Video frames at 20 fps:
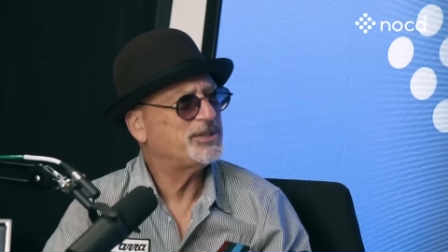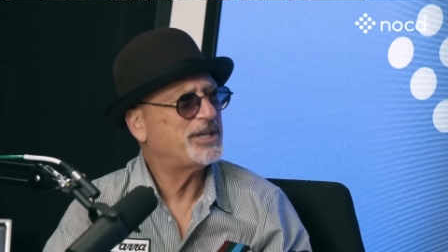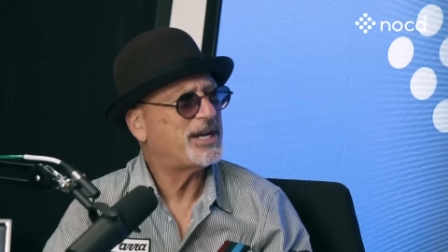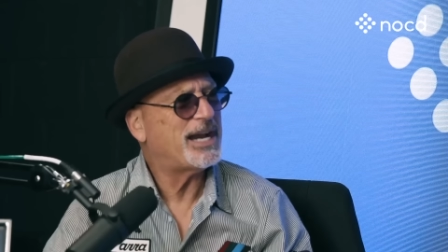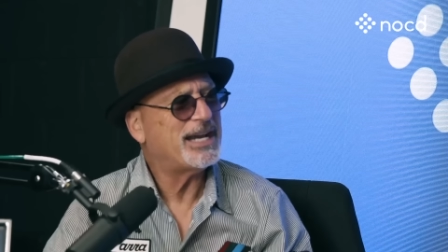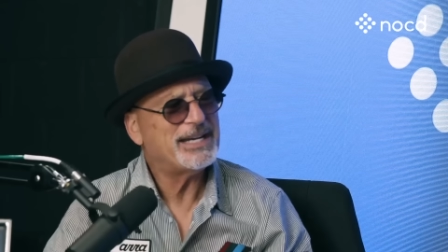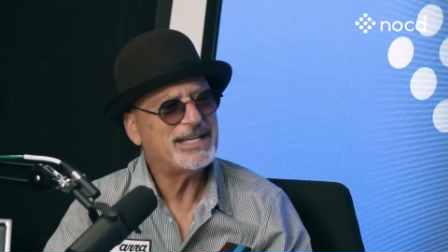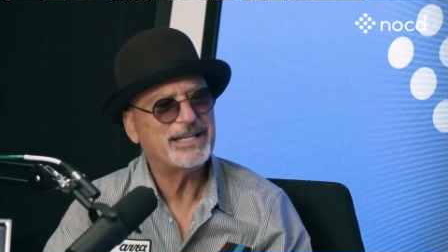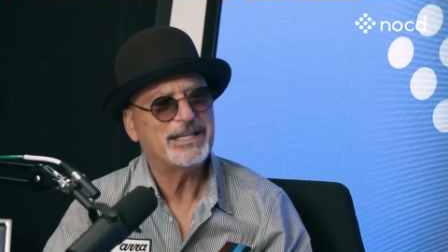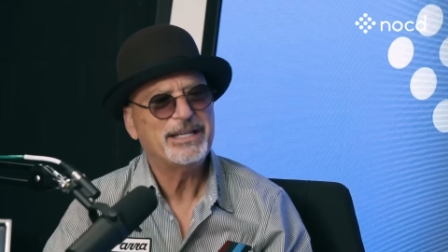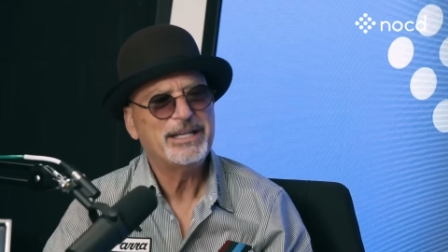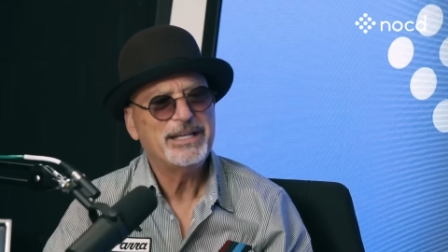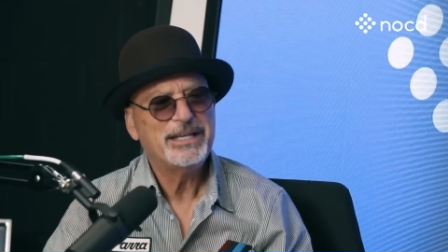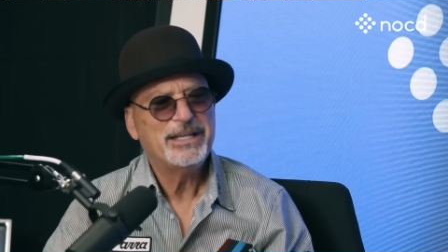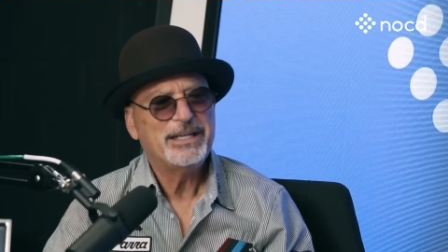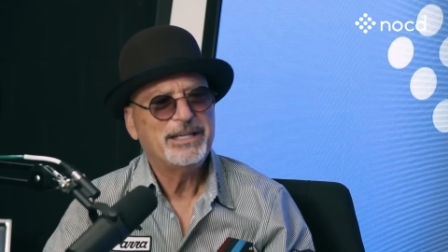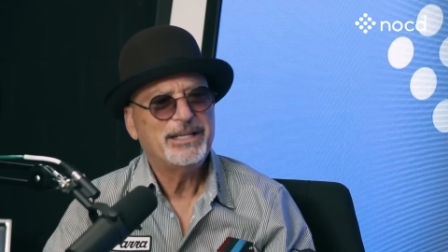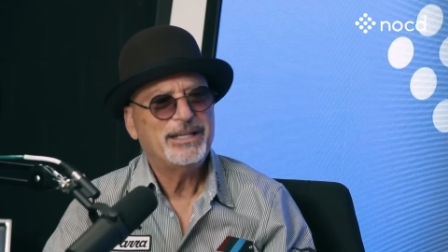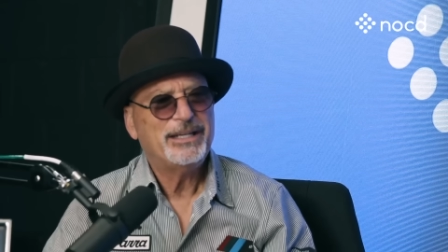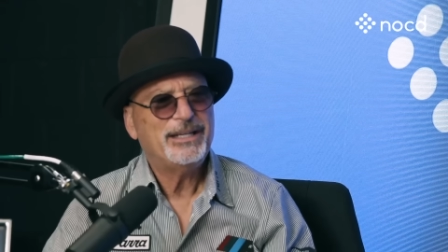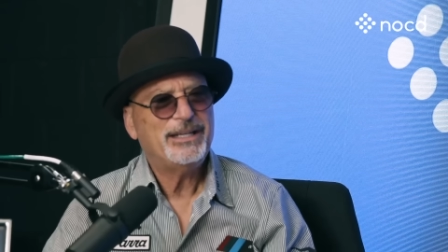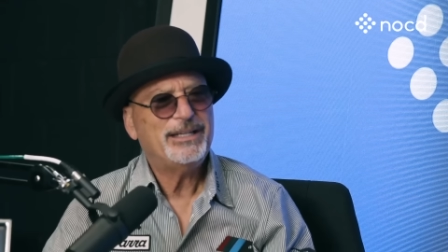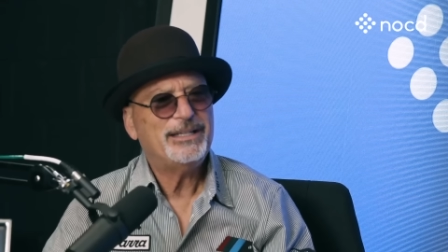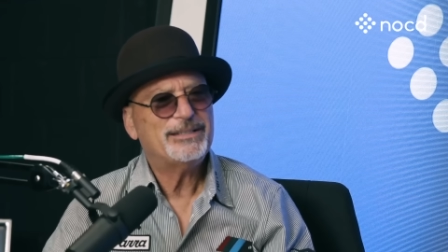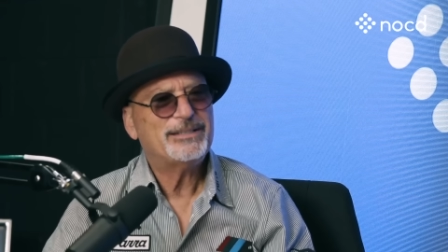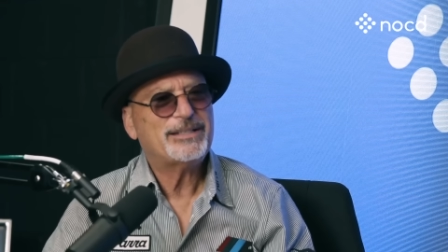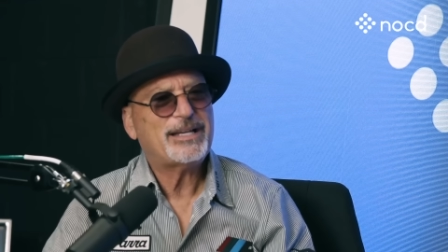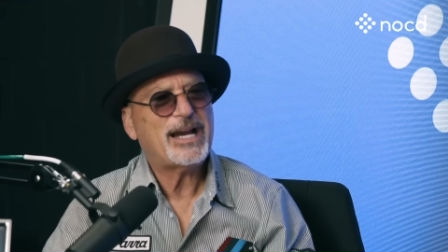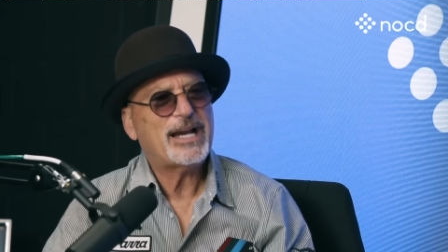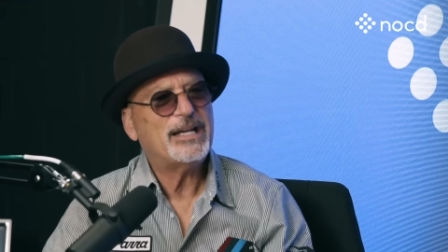kind of
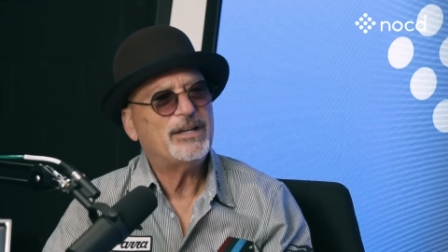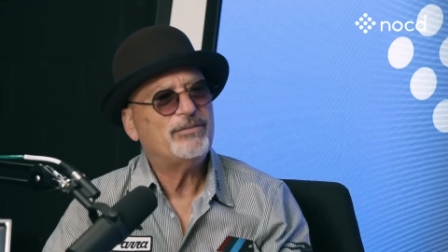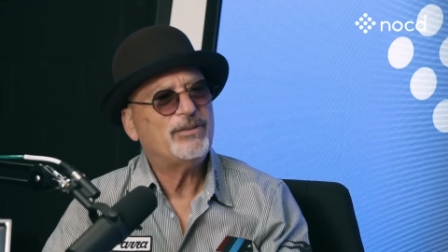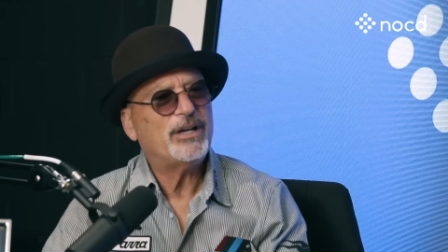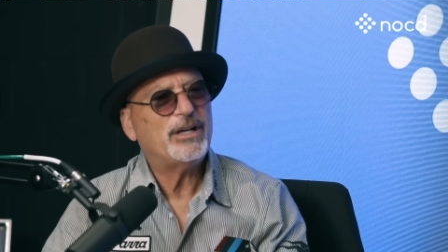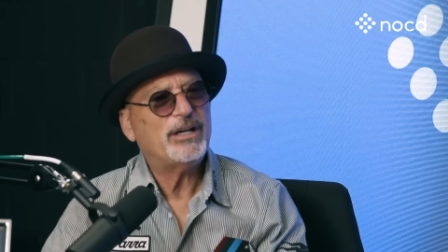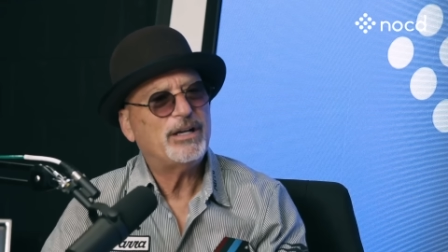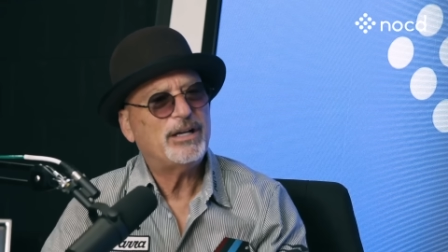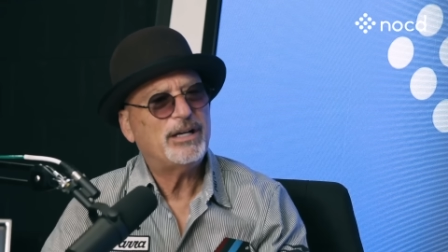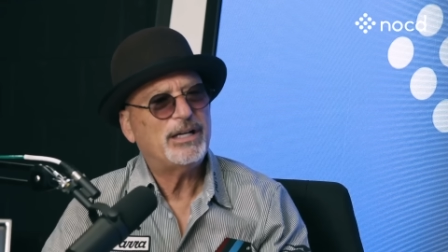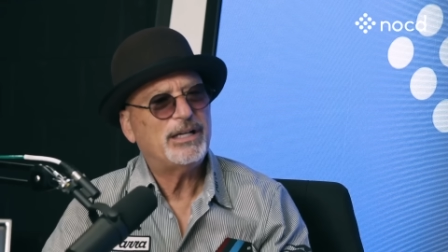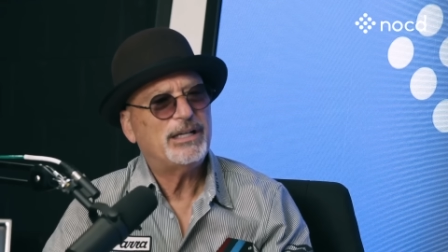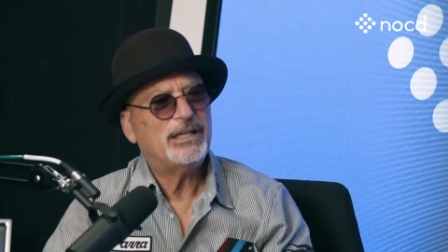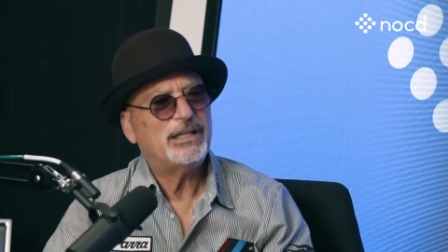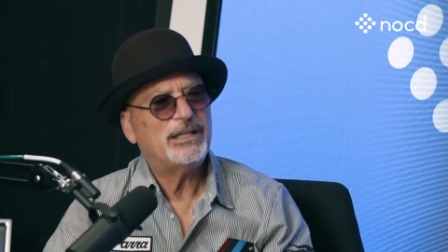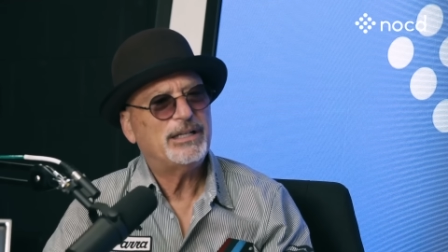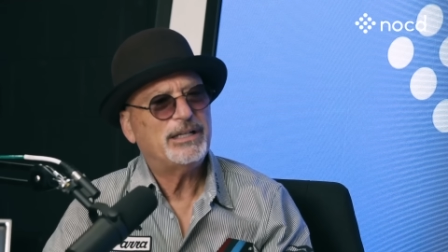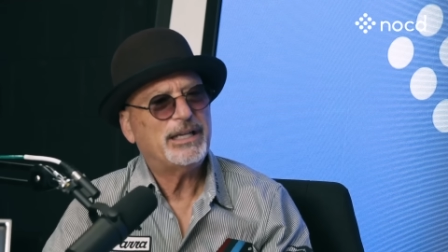is kind of a uh,